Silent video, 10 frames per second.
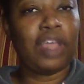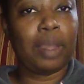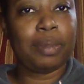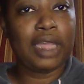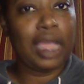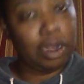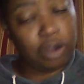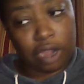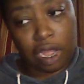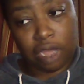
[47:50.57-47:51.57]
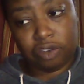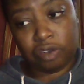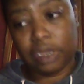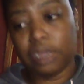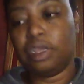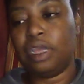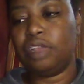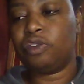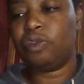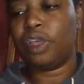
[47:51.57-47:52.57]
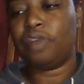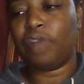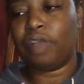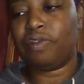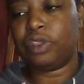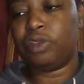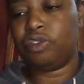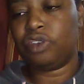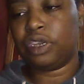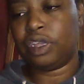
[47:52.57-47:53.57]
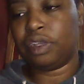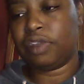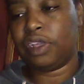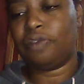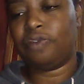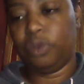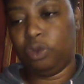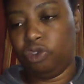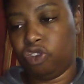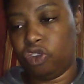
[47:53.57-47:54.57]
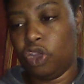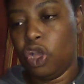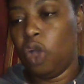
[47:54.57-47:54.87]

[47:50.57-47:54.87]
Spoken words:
family and her country into a revolutionary future.